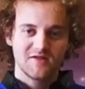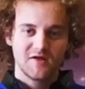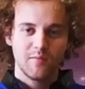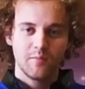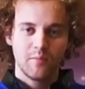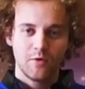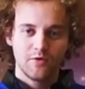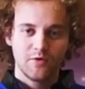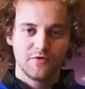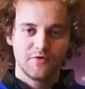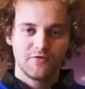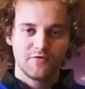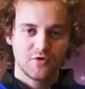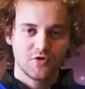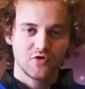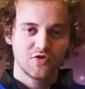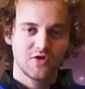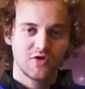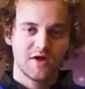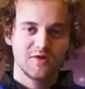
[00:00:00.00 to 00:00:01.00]
example, the
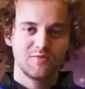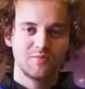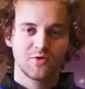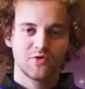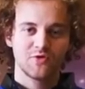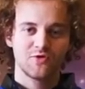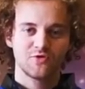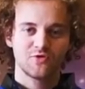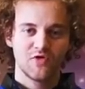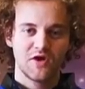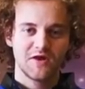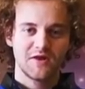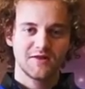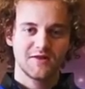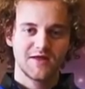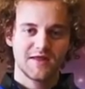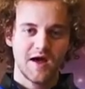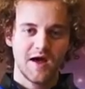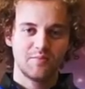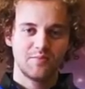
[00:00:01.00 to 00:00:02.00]
first in-person
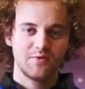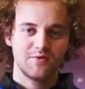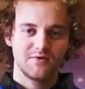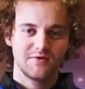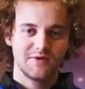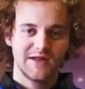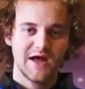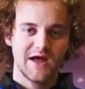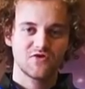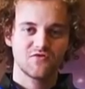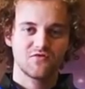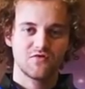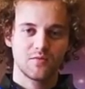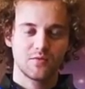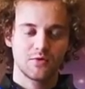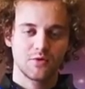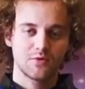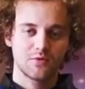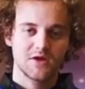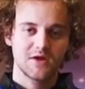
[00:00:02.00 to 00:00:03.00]
training that happened last
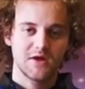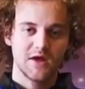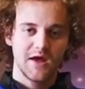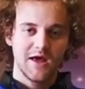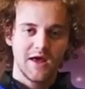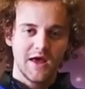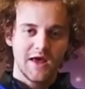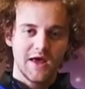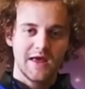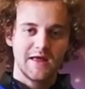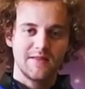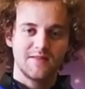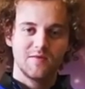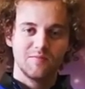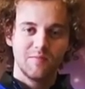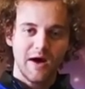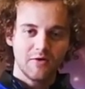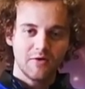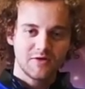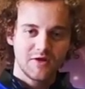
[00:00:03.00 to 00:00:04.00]
February in
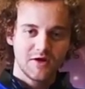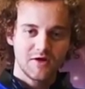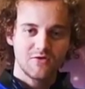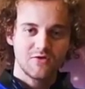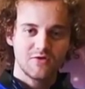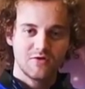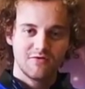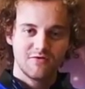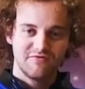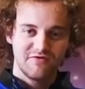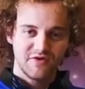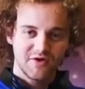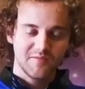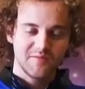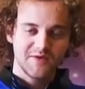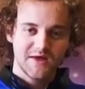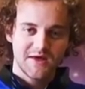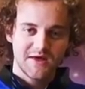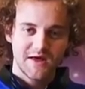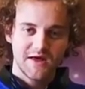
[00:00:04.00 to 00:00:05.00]
the mountains of
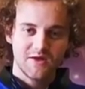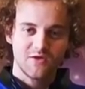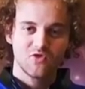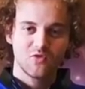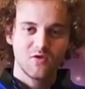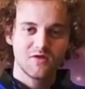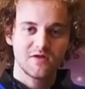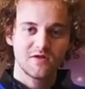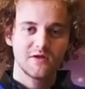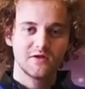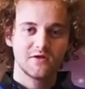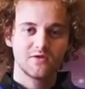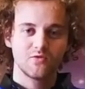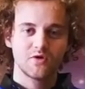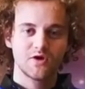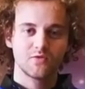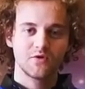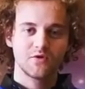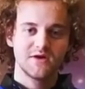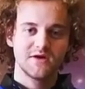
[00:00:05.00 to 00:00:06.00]
Verbier in Switzerland
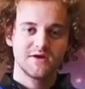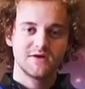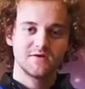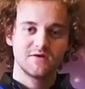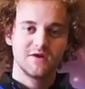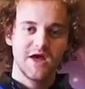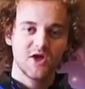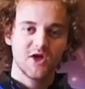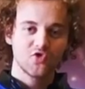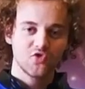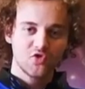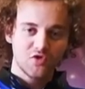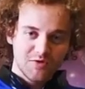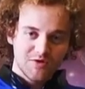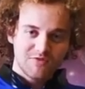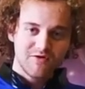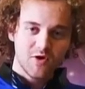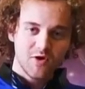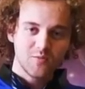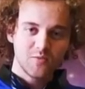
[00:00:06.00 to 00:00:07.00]
where we did an extreme
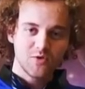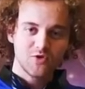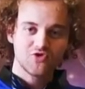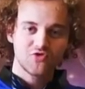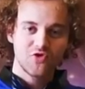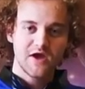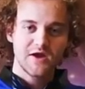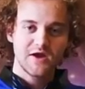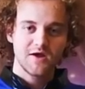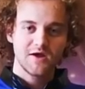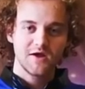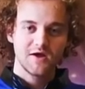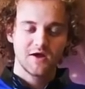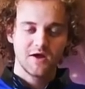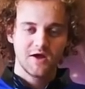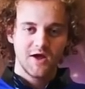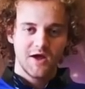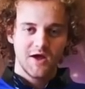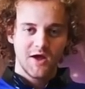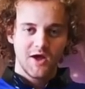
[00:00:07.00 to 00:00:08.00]
environment
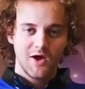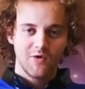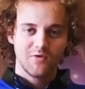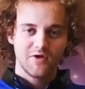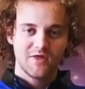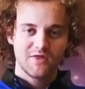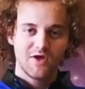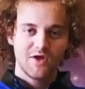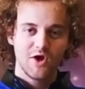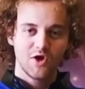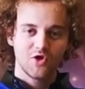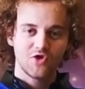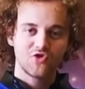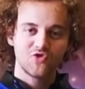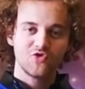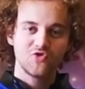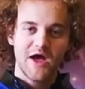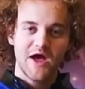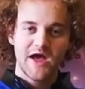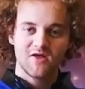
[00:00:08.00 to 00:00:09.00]
training with uh,
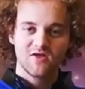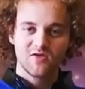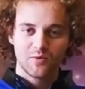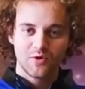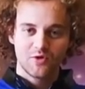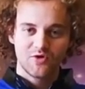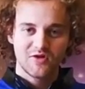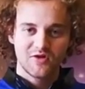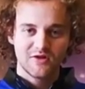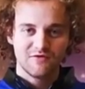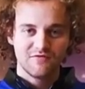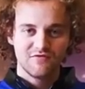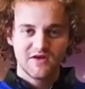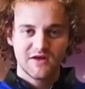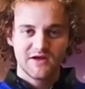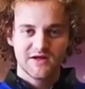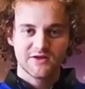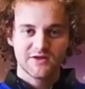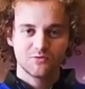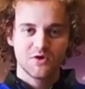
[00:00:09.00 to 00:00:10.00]
two experts in the
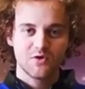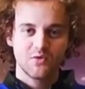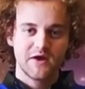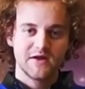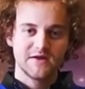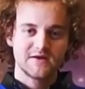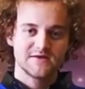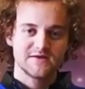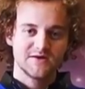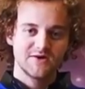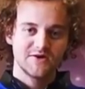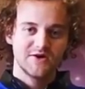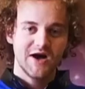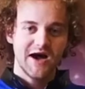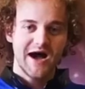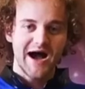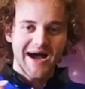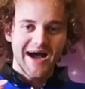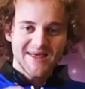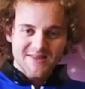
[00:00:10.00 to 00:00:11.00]
field. We went
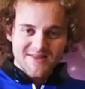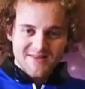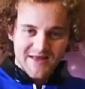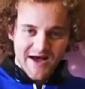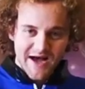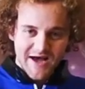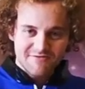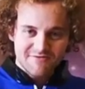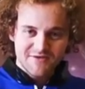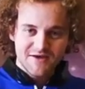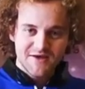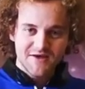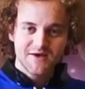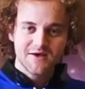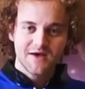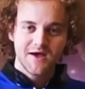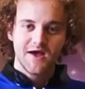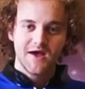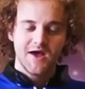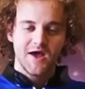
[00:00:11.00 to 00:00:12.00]
uh, ice
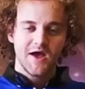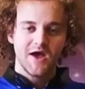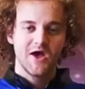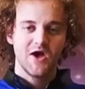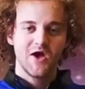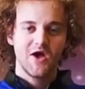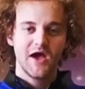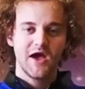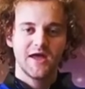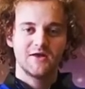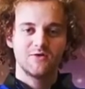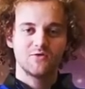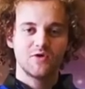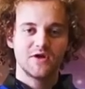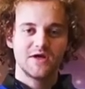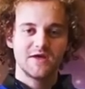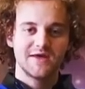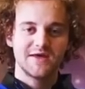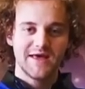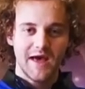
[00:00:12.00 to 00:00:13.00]
diving uh, and
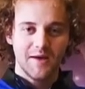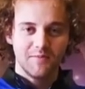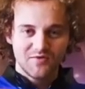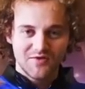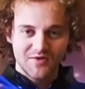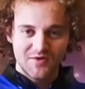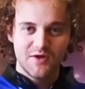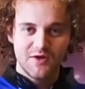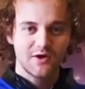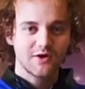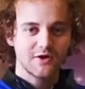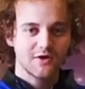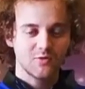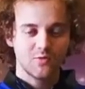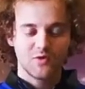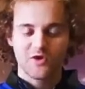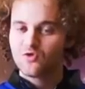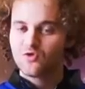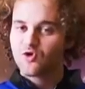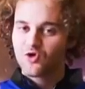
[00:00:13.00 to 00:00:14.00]
we camped
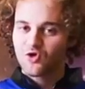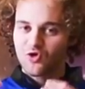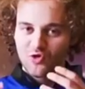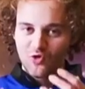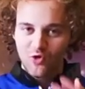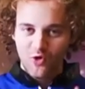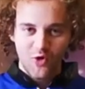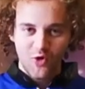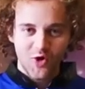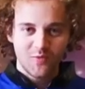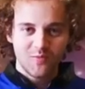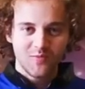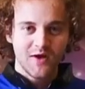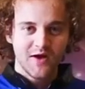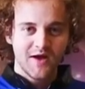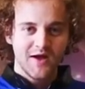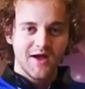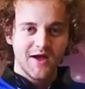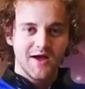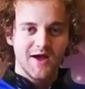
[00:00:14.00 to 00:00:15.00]
there. We took a
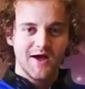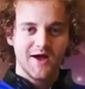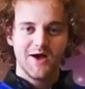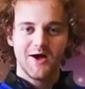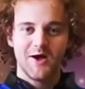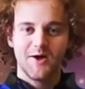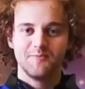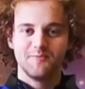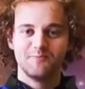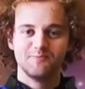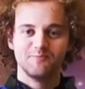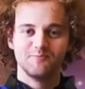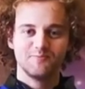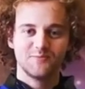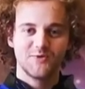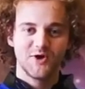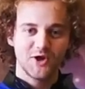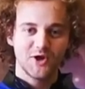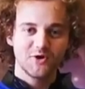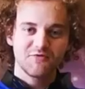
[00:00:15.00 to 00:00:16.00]
storm,
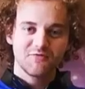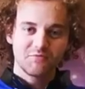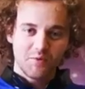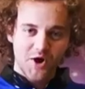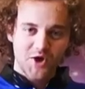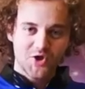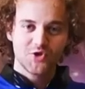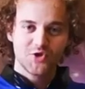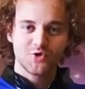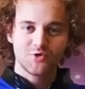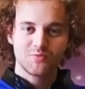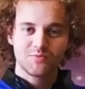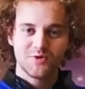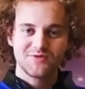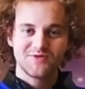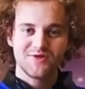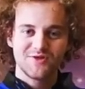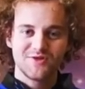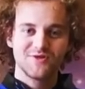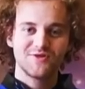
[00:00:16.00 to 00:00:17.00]
um, a lot of pressure,
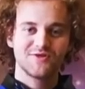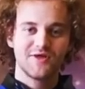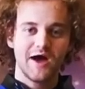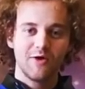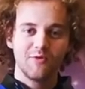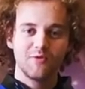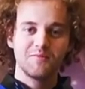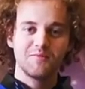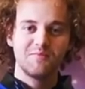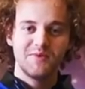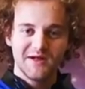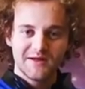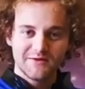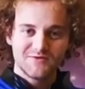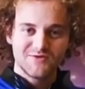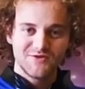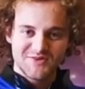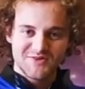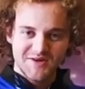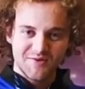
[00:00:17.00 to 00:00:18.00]
but this is how we
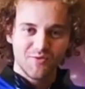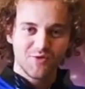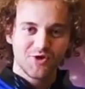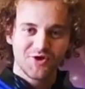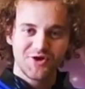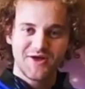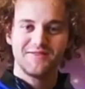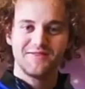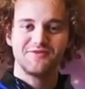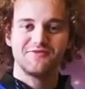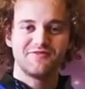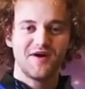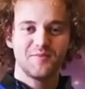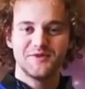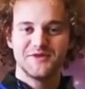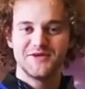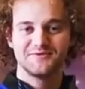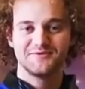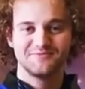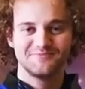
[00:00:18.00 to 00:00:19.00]
built the teamwork and the
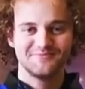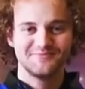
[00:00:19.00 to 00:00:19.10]
family.